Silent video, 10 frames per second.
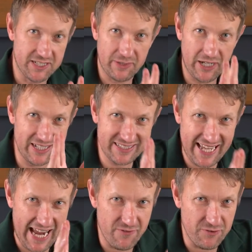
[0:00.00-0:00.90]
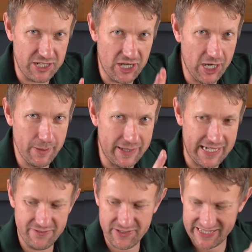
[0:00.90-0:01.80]
and when I say everything, I mean
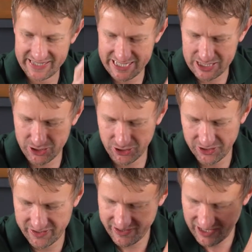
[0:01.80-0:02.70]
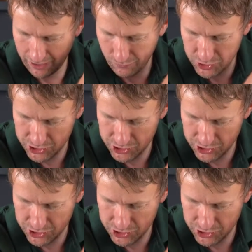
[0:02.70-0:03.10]
everything. This gun, I was